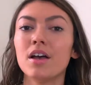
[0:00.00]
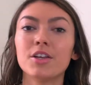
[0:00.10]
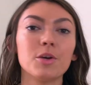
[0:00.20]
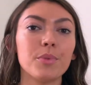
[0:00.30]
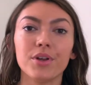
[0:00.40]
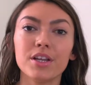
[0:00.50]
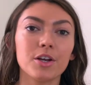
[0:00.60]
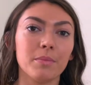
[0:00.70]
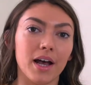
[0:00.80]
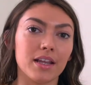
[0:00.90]
You're putting your
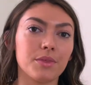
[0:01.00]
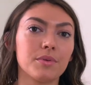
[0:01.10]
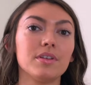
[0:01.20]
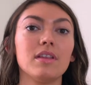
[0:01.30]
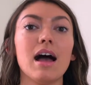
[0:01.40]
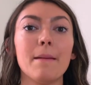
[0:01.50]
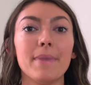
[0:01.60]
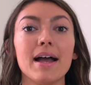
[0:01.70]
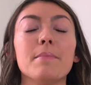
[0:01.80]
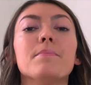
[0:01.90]
body through a lot
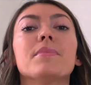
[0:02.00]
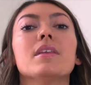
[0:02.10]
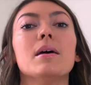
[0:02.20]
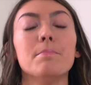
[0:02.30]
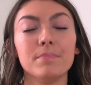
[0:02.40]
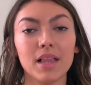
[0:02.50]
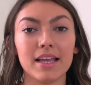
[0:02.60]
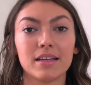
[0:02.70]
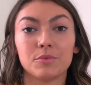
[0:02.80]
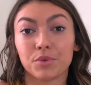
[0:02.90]
by
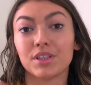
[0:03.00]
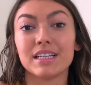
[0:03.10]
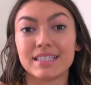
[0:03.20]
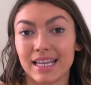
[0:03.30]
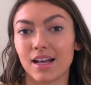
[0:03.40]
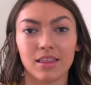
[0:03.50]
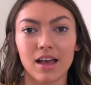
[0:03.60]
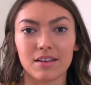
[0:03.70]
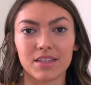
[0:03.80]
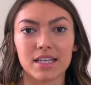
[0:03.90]
like releasing a
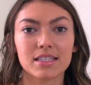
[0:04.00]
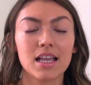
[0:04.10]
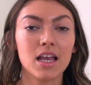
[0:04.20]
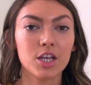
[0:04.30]
lot of this.